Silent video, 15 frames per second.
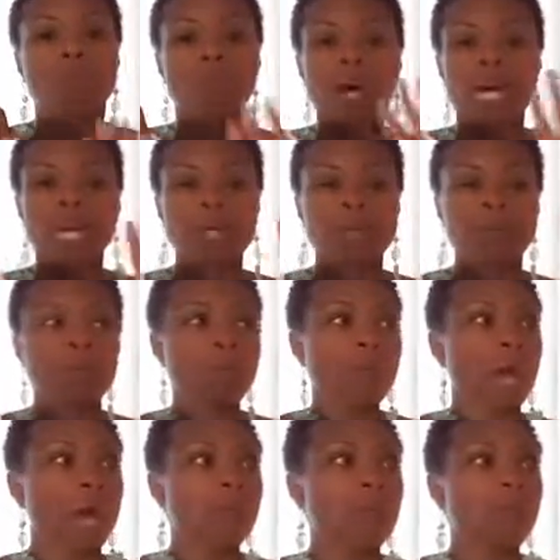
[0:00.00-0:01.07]

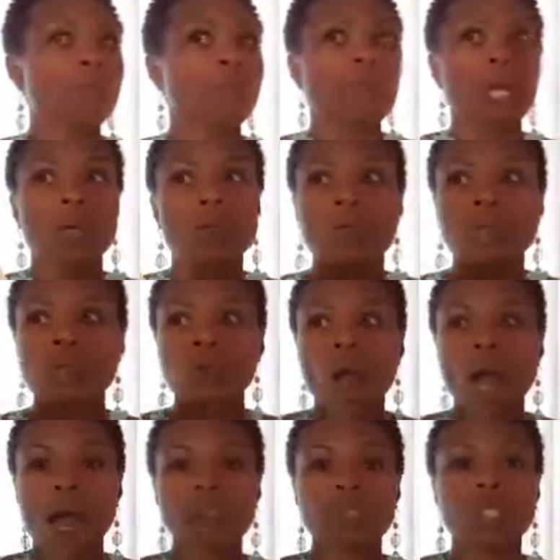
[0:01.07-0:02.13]
And maybe you
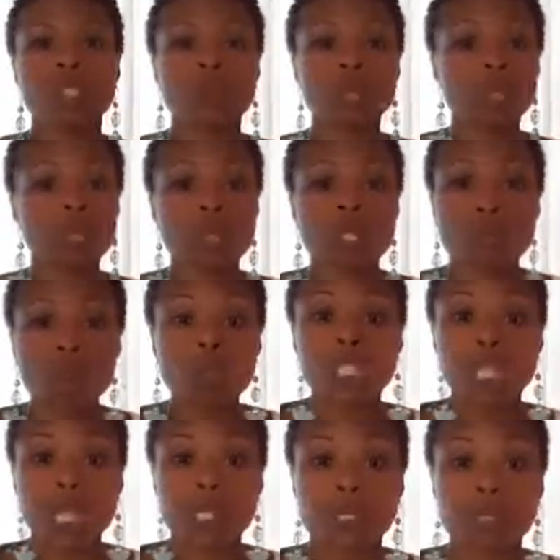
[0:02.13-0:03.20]
have to do some
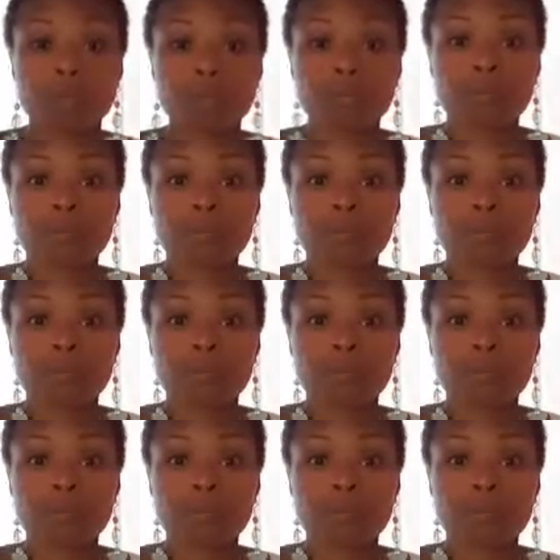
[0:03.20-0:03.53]
negotiating.